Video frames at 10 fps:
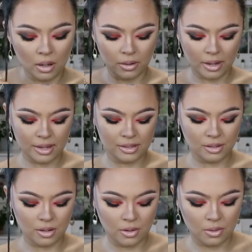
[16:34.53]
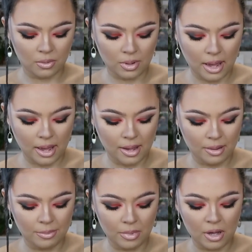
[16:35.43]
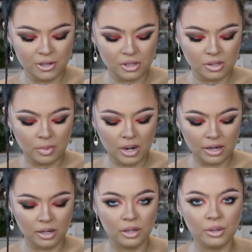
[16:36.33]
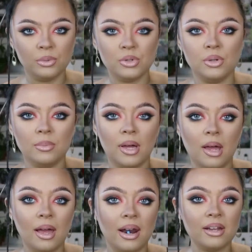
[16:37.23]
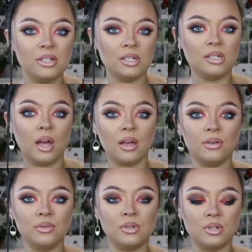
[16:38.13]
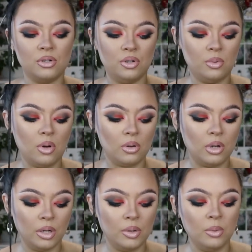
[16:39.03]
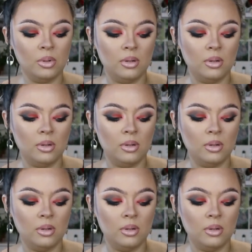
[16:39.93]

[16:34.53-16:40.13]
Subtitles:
Okay, so I just applied glue to my eyelashes. I used the Duo glue.